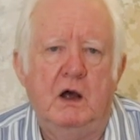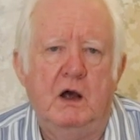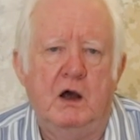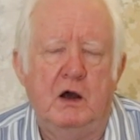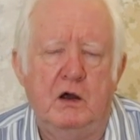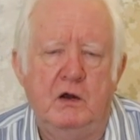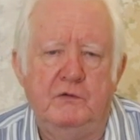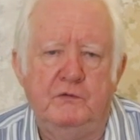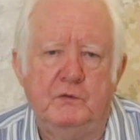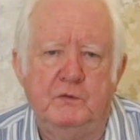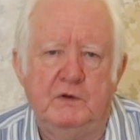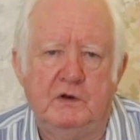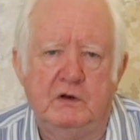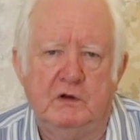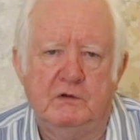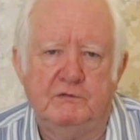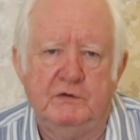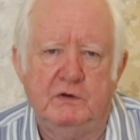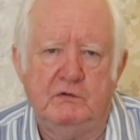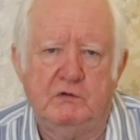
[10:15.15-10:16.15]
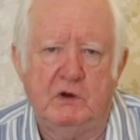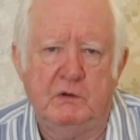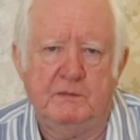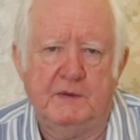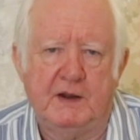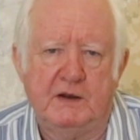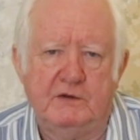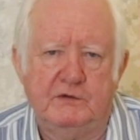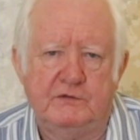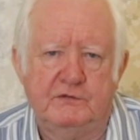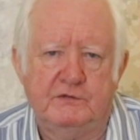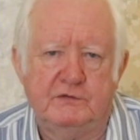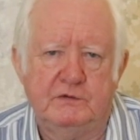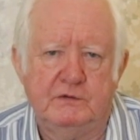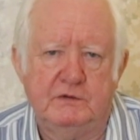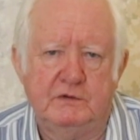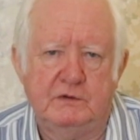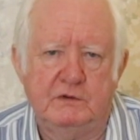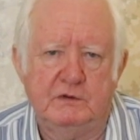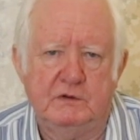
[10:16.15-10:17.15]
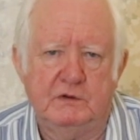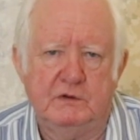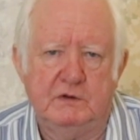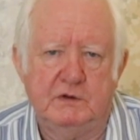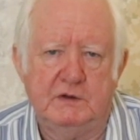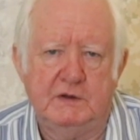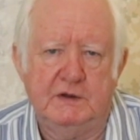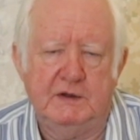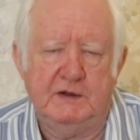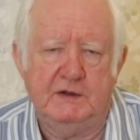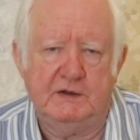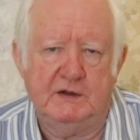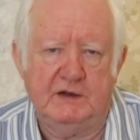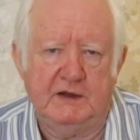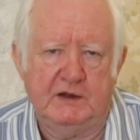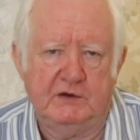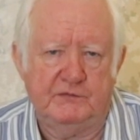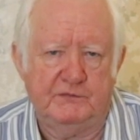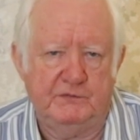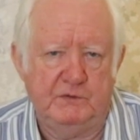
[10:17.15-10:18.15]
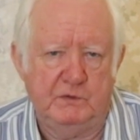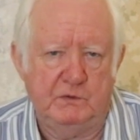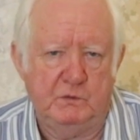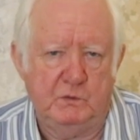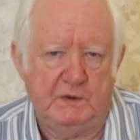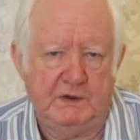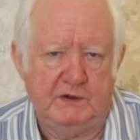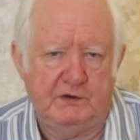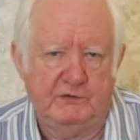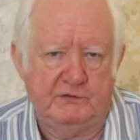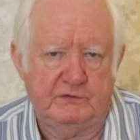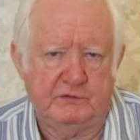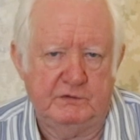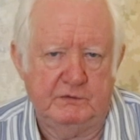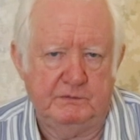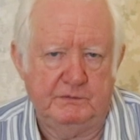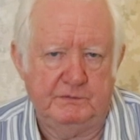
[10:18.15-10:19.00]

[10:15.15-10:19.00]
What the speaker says: over with love and romance in the next few weeks.